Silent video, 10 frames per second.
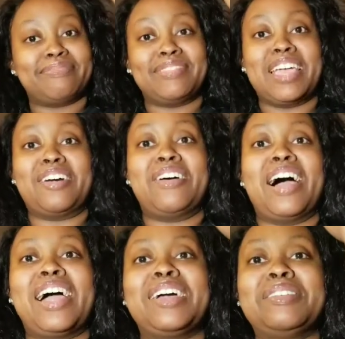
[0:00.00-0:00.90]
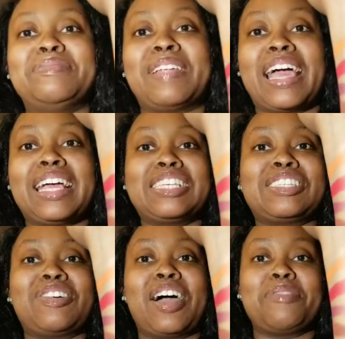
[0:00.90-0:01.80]
Yo, I am like
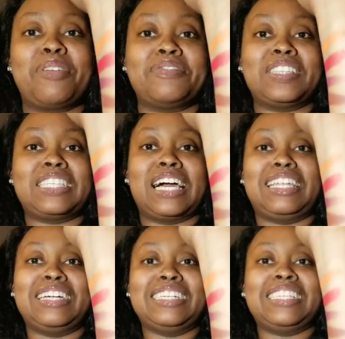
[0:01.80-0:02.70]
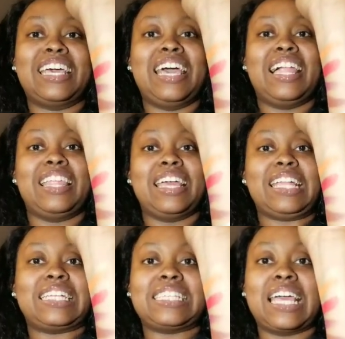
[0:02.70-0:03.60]
so hyped up these colors. Like,
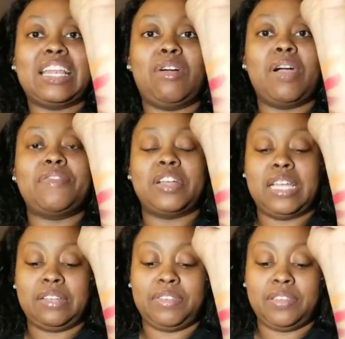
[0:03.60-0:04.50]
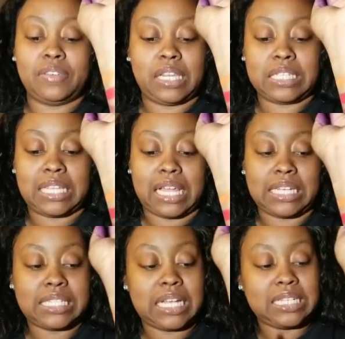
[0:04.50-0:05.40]
it's like no effort even into like
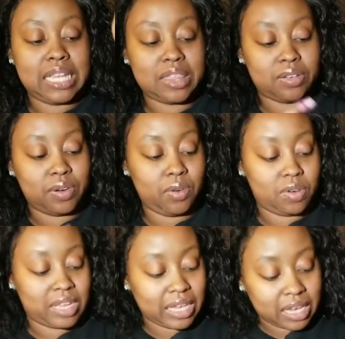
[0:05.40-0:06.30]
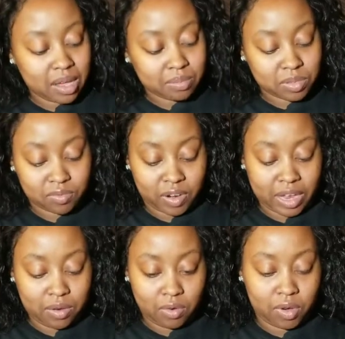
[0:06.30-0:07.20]
just touching it and throwing it on. Like, it comes
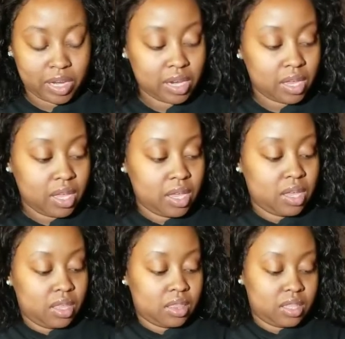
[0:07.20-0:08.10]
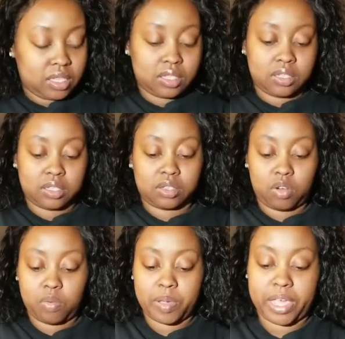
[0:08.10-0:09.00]
right on. This is so
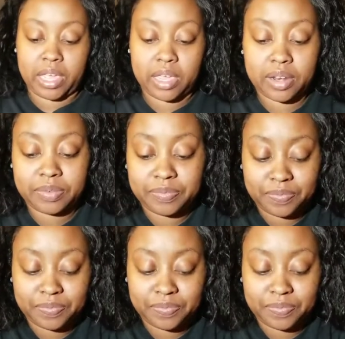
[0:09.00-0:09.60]
banging.